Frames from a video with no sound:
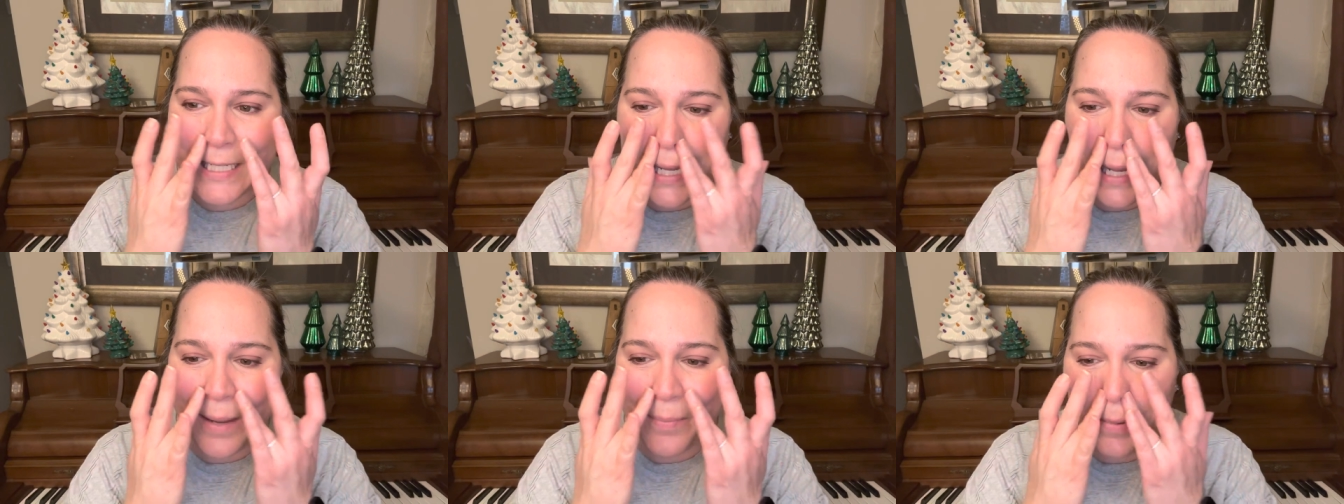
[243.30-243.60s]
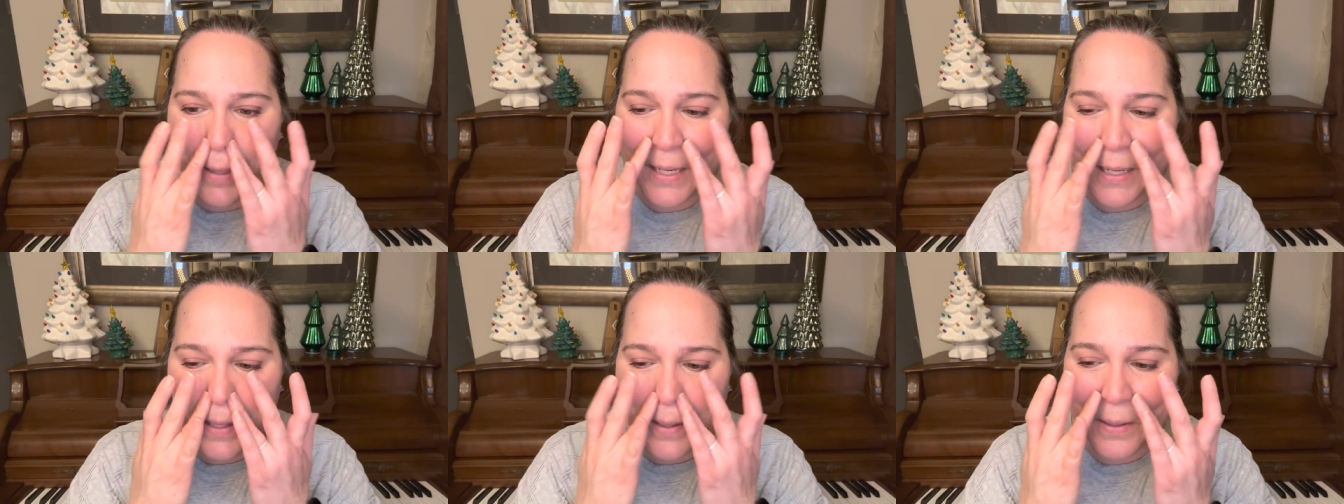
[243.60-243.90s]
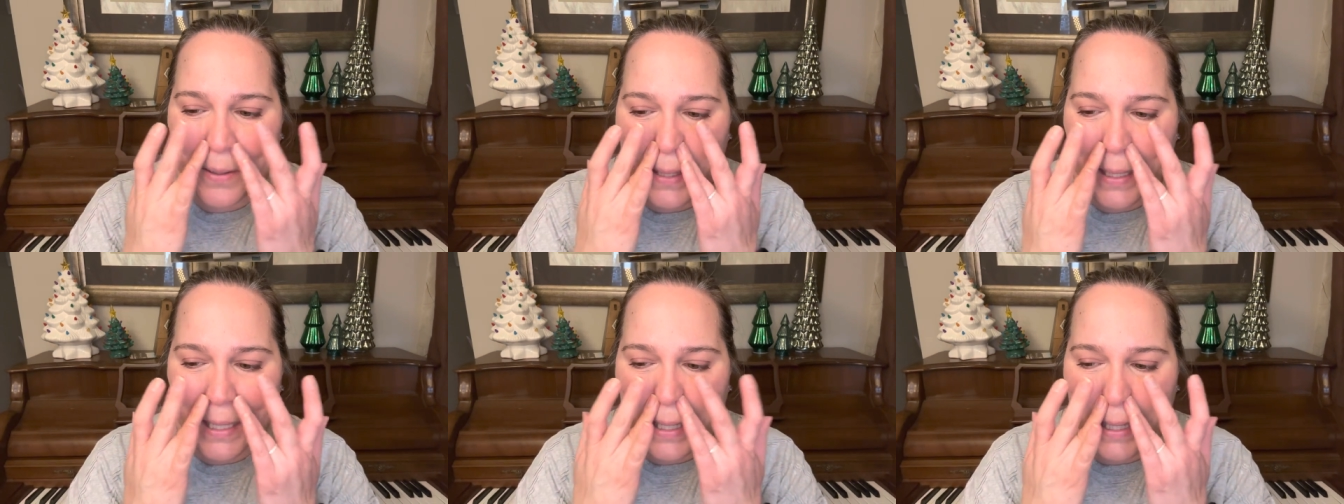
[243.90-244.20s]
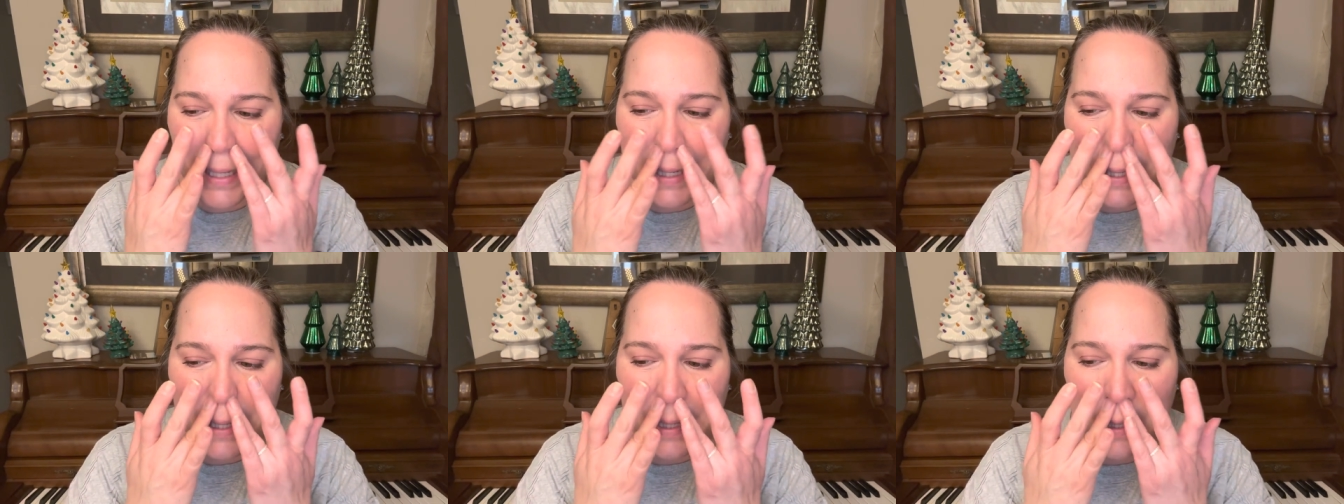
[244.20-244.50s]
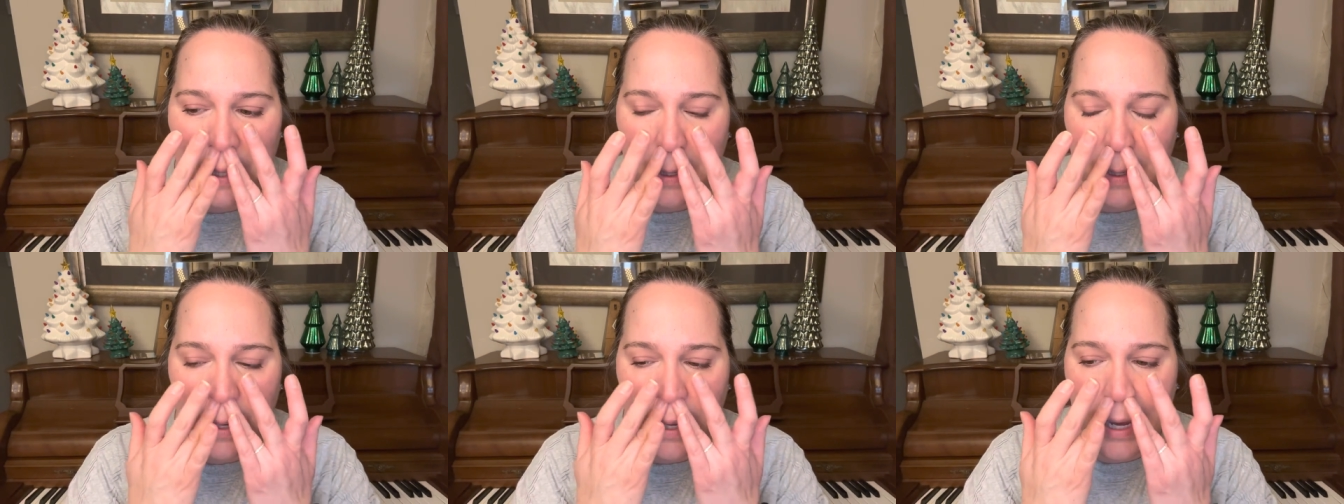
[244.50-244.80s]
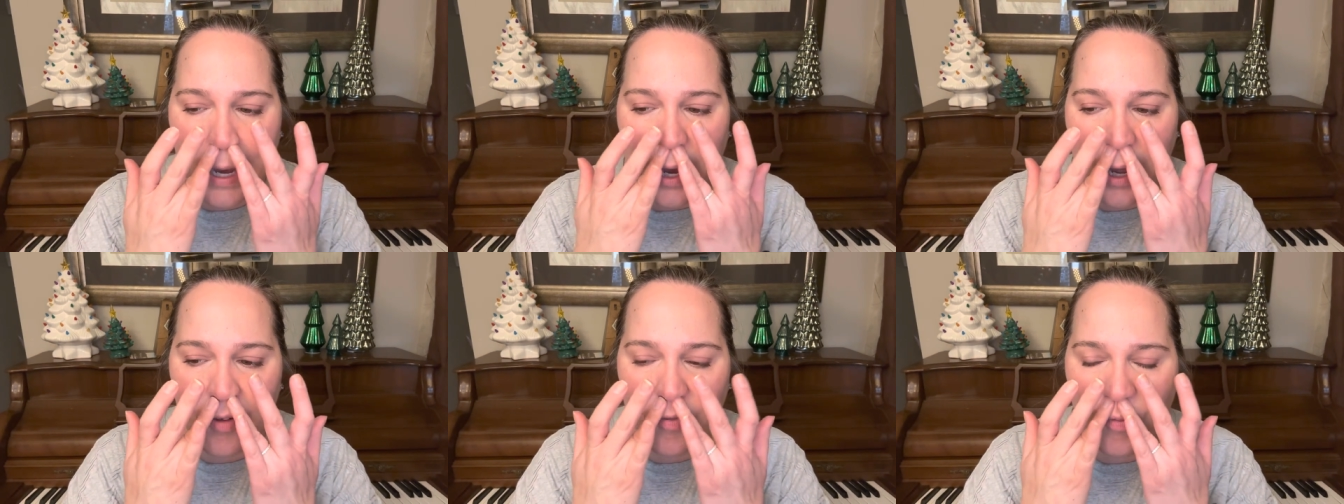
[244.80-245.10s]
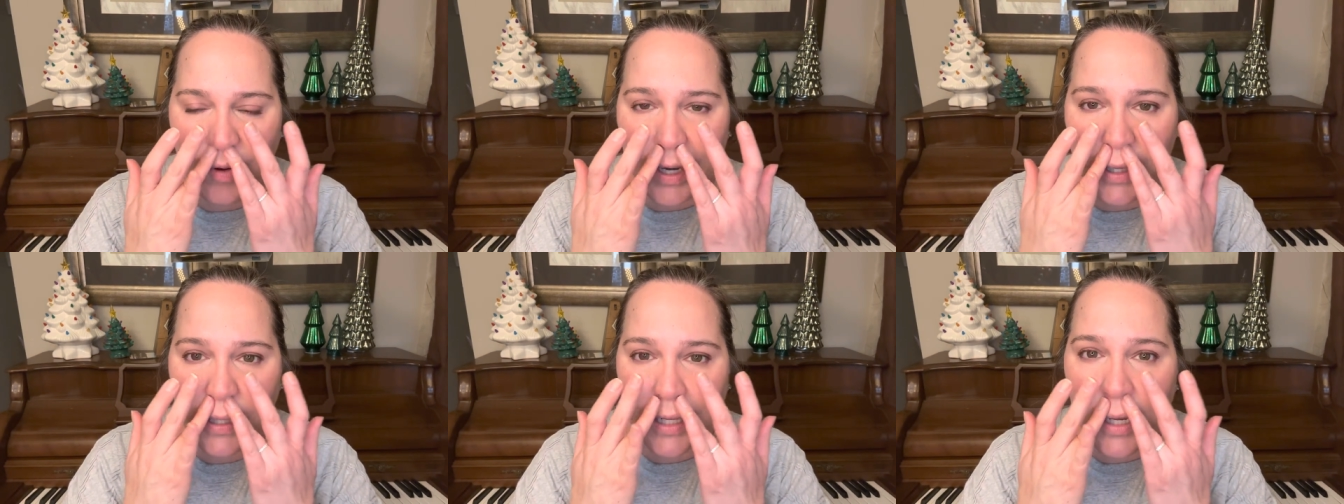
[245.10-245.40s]
Happy New Year. I
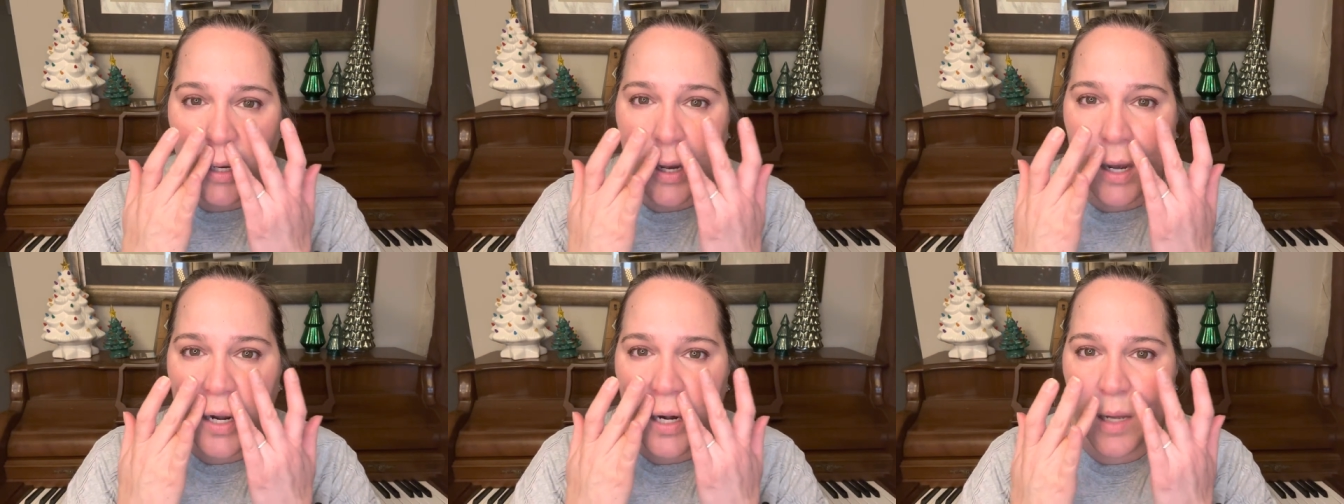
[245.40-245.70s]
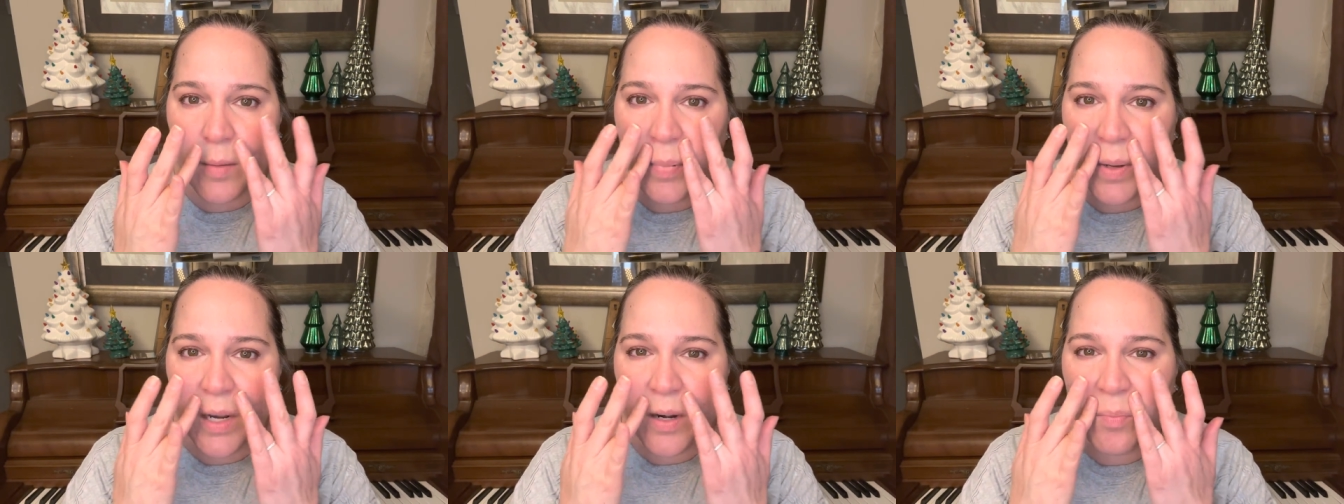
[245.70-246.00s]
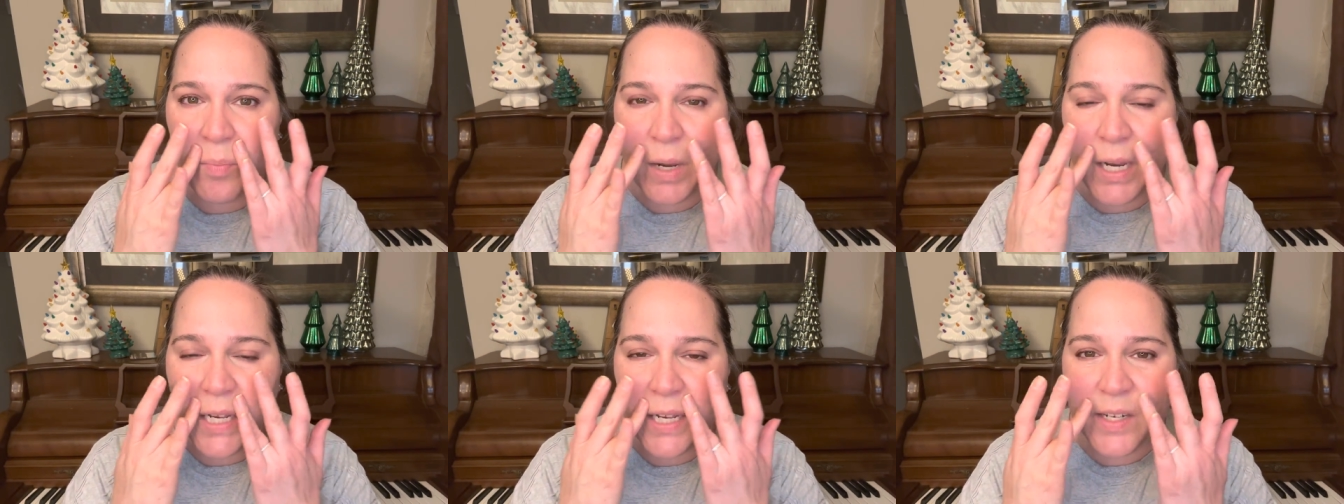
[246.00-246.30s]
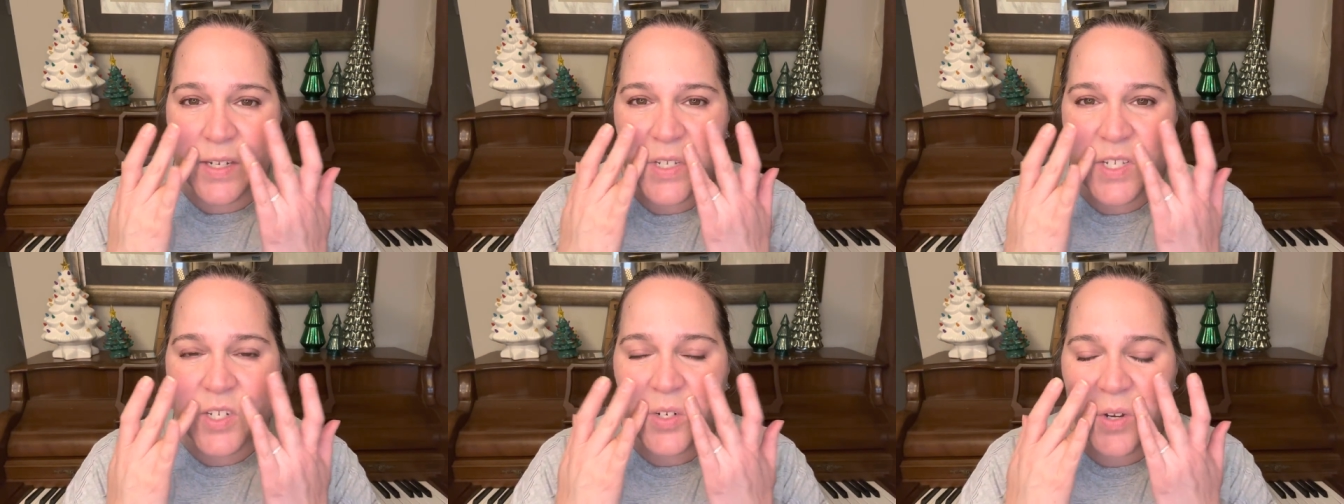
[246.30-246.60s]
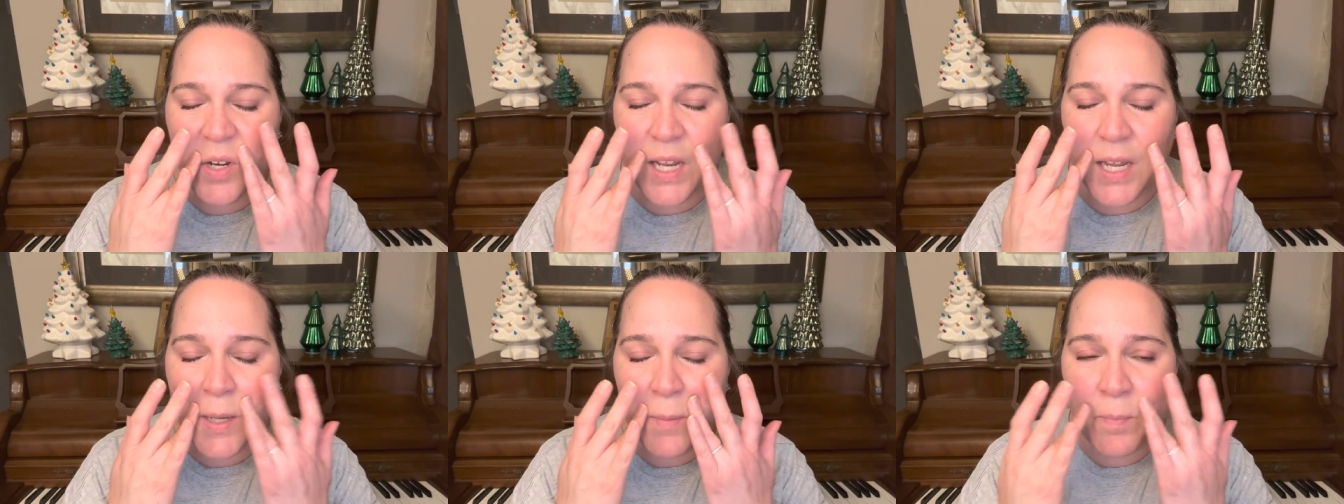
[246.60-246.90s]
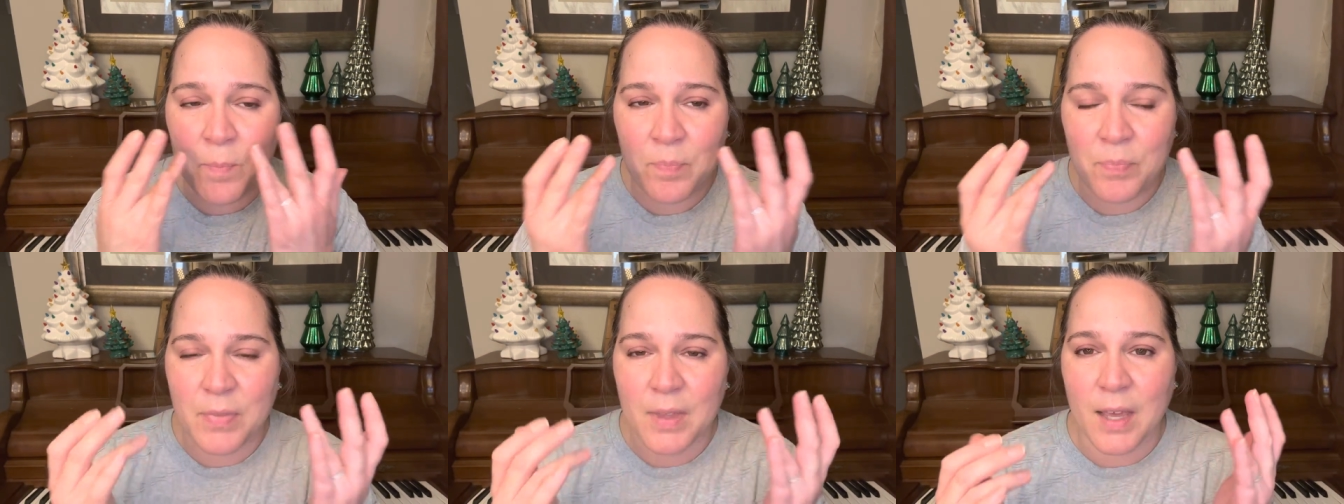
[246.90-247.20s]
finally caught up on my Instagram.